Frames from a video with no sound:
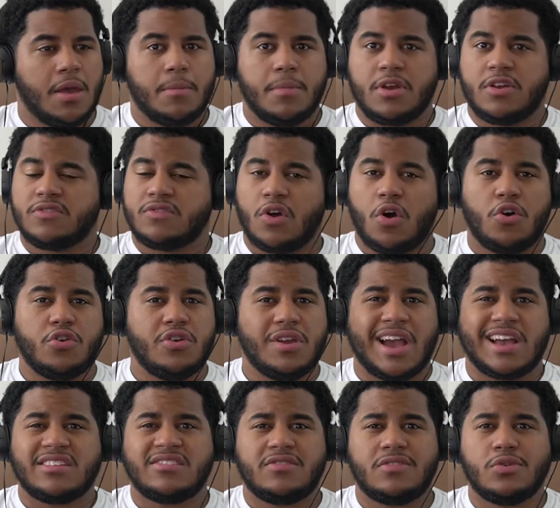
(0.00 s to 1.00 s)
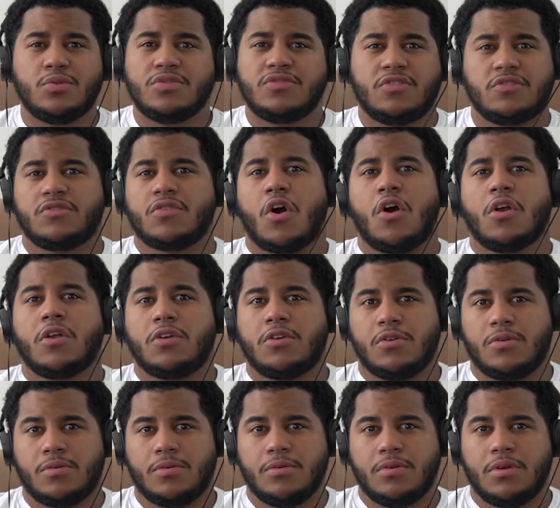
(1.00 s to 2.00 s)
because all you guys do is just
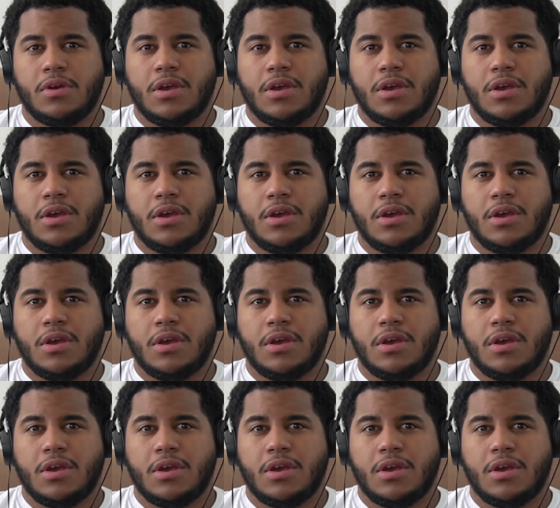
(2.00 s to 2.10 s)
argue.